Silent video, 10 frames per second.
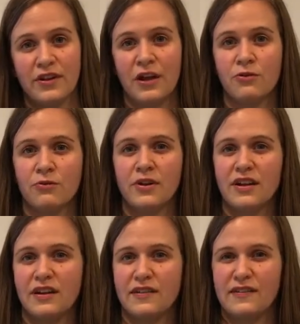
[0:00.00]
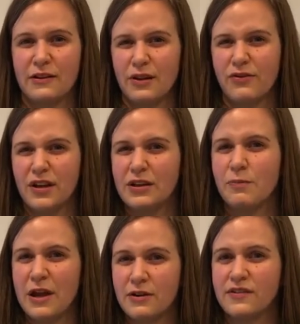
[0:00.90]
They don't really necessarily even need their
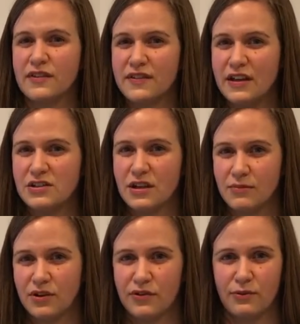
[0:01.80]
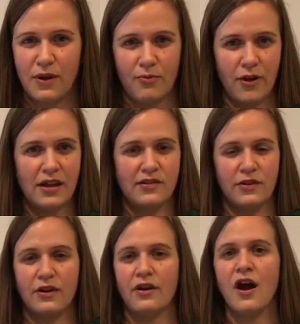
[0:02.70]
parents to teach them to swim, right?
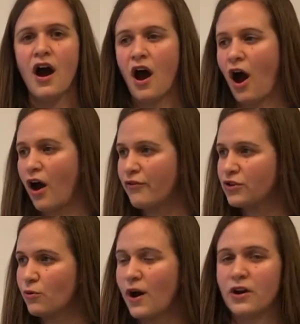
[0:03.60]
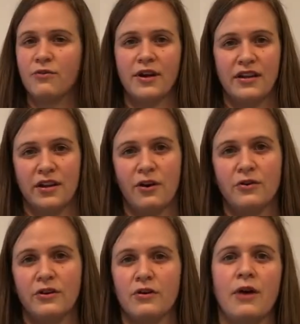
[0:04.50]
So they're off in the water ready to
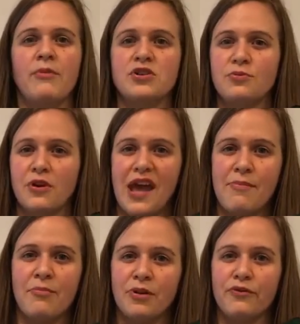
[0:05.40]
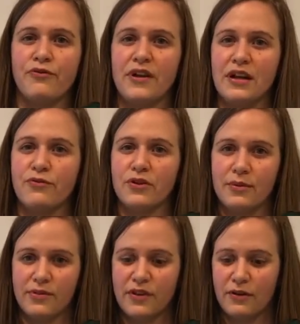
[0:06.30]
go. They're much more capable of fending for
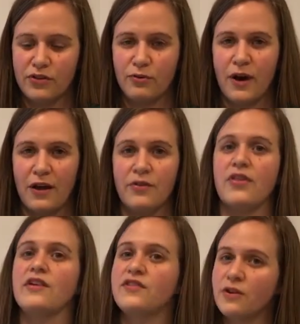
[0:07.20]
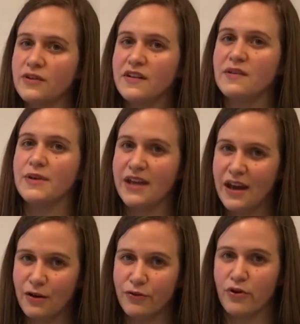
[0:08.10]
themselves in the wild, though they still need to be
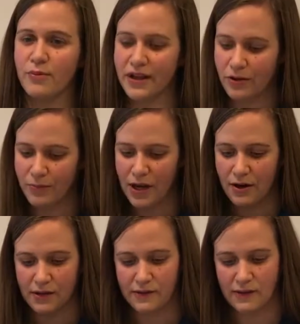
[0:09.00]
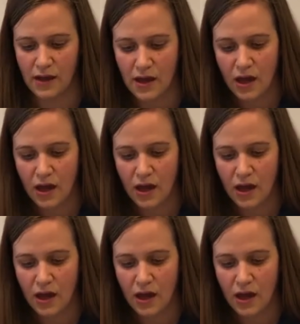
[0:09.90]
cared for by their parents.